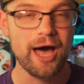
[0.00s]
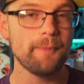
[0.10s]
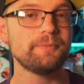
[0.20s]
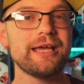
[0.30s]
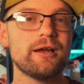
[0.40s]

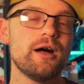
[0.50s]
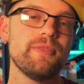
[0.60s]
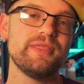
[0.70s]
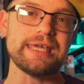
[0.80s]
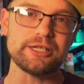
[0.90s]
update
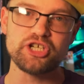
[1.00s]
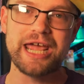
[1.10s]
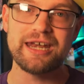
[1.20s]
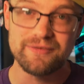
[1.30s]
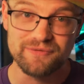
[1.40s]
on the
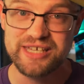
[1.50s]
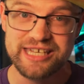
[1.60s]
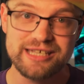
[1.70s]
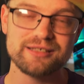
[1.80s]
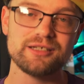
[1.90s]
Gen
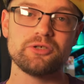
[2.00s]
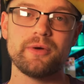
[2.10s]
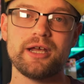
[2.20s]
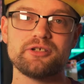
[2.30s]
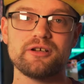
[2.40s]
V
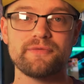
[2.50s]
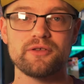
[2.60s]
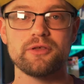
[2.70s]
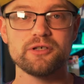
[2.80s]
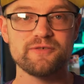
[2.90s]
situation
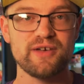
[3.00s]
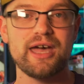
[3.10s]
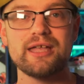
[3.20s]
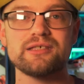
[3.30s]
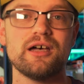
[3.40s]
for those
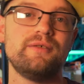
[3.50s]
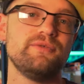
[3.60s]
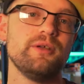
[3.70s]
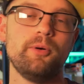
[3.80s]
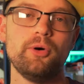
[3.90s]
fans
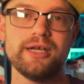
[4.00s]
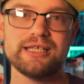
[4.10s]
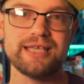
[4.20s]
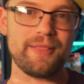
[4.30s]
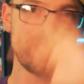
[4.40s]
of The
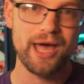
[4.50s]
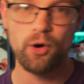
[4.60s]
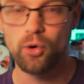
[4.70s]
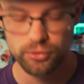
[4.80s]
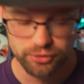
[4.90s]
Boys and that
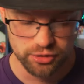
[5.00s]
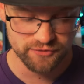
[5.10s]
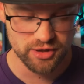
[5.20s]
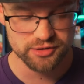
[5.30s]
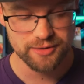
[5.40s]
whole
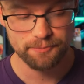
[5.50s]
universe.